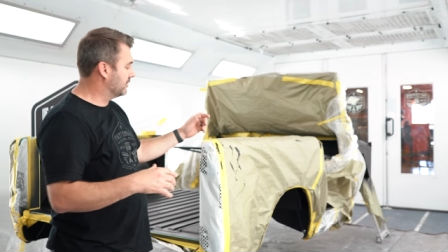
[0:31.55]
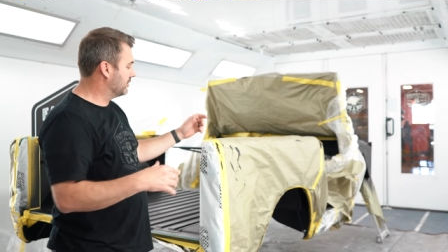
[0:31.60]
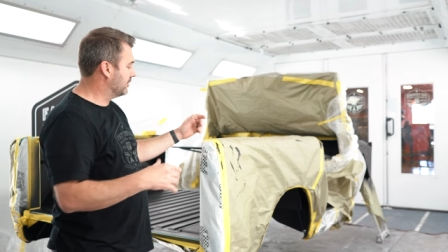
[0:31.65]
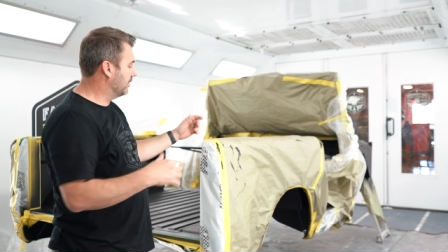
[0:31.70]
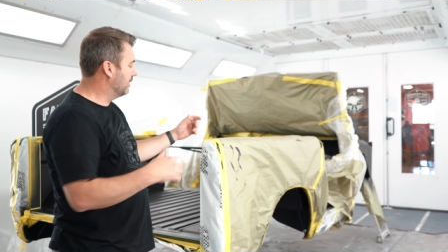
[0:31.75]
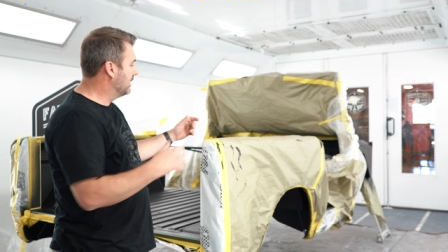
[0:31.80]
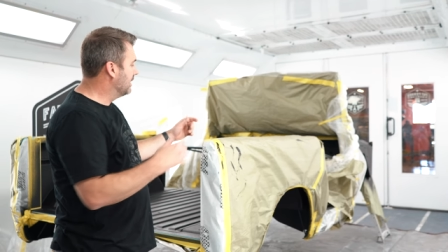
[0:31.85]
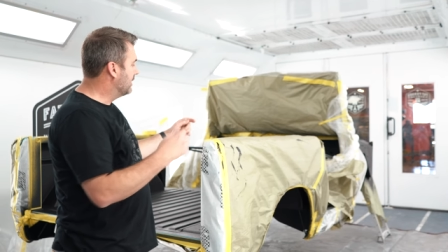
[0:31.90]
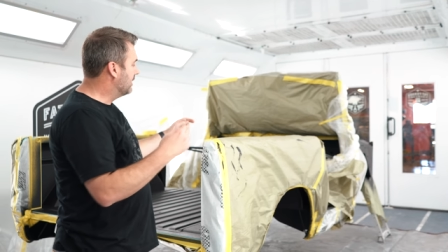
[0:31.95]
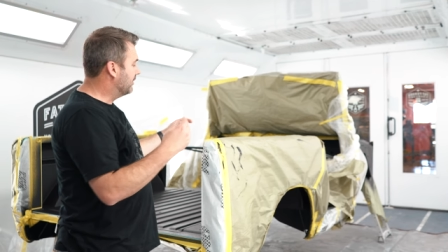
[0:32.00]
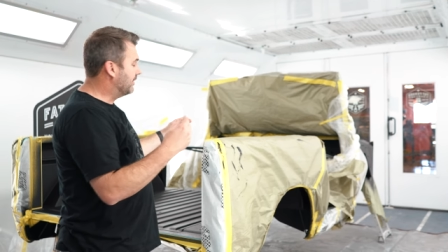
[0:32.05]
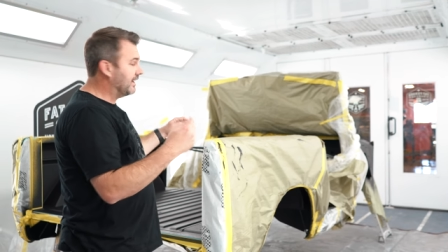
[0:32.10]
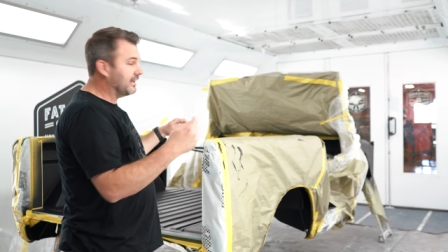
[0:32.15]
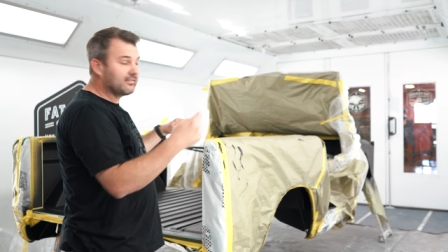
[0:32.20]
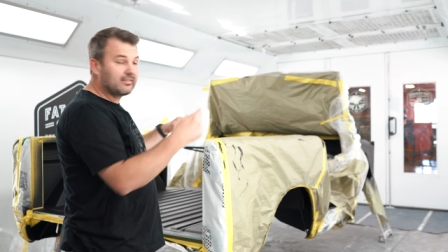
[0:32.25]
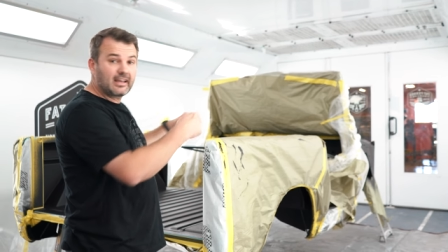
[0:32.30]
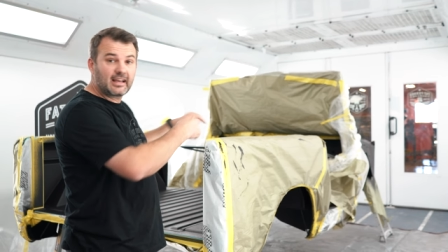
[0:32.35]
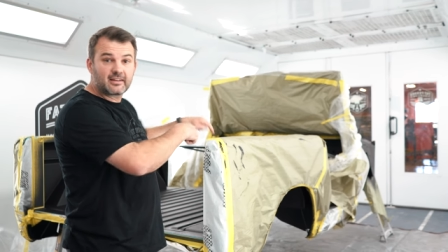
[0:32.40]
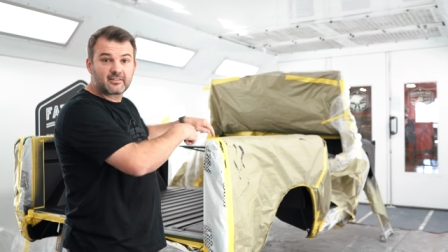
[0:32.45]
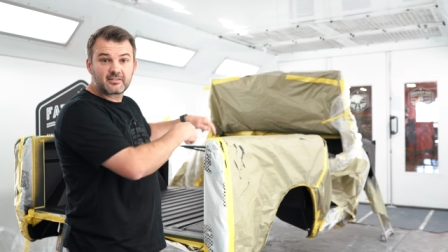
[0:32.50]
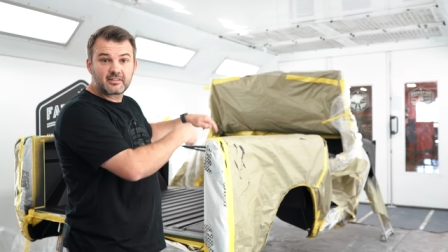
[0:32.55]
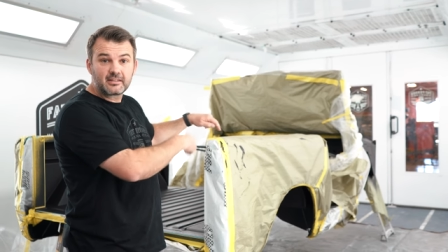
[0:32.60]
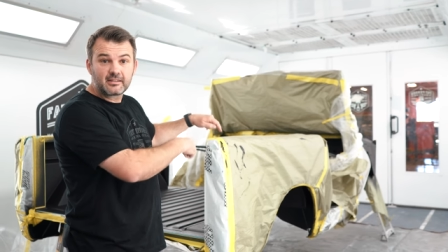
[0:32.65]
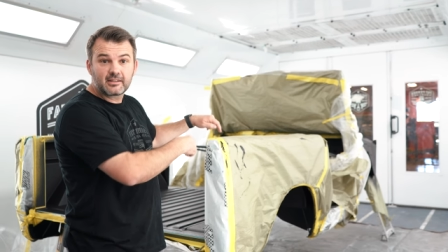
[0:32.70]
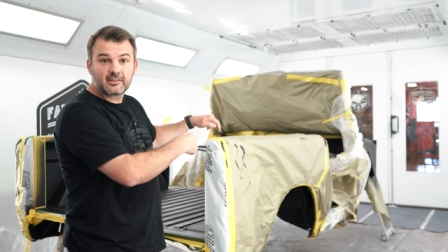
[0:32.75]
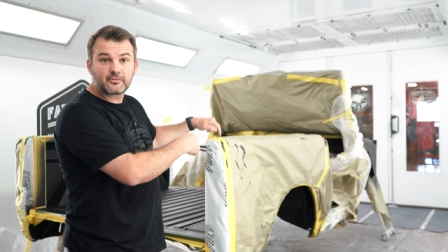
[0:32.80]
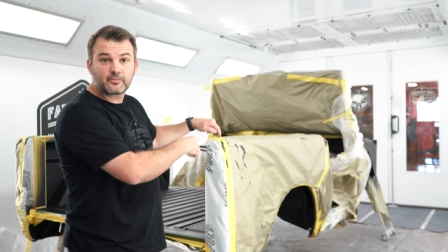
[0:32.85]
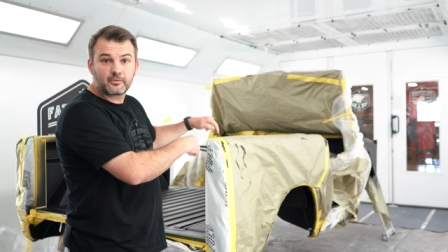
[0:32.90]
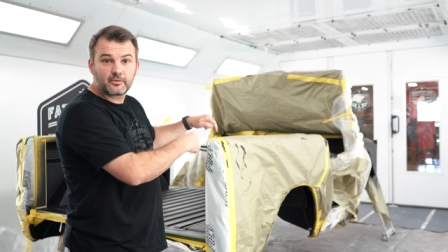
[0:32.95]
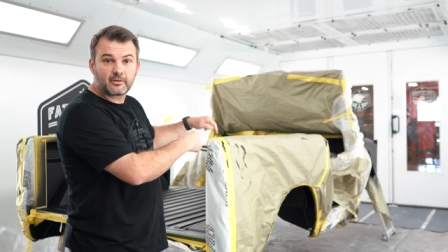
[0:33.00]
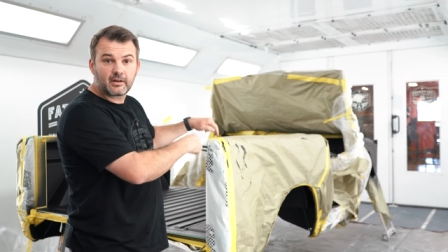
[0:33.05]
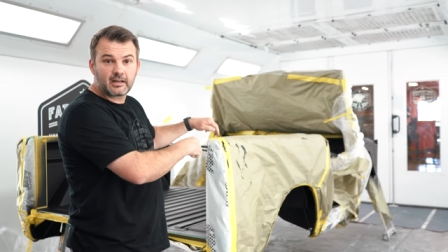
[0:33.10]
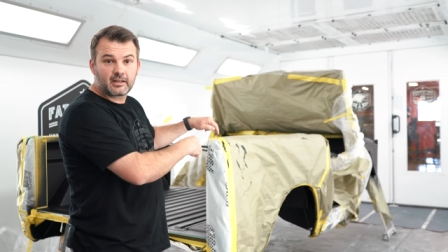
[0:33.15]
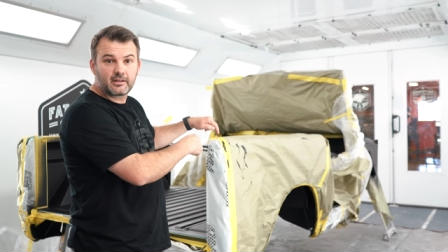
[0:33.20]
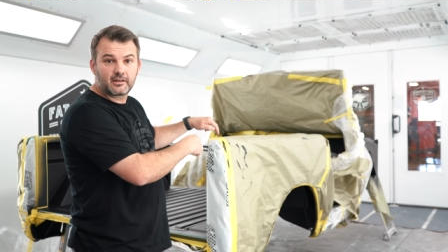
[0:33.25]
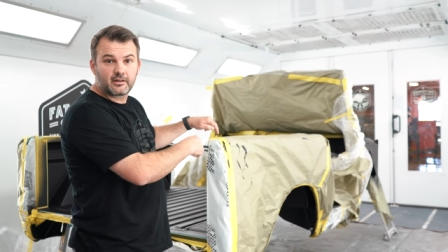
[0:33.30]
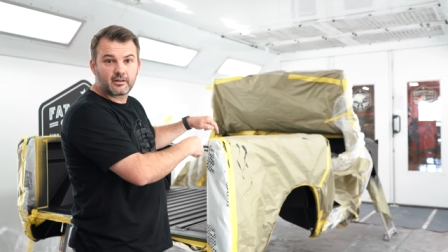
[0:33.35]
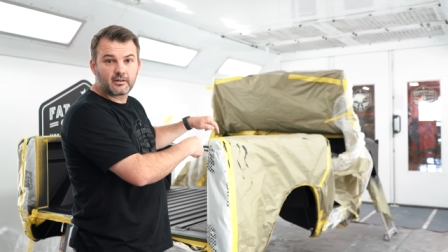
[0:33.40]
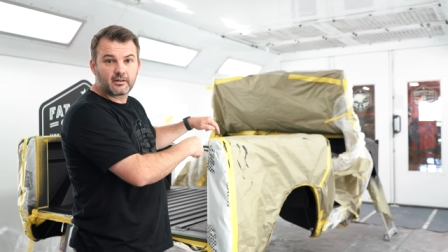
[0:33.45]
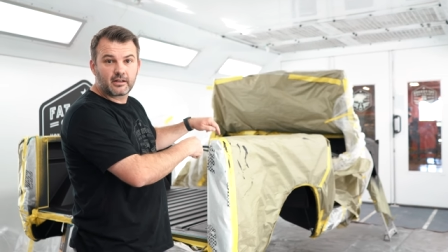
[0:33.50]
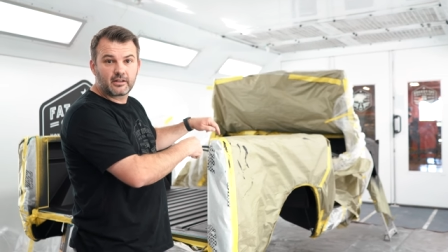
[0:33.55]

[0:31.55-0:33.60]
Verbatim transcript: So that's actually this one right here.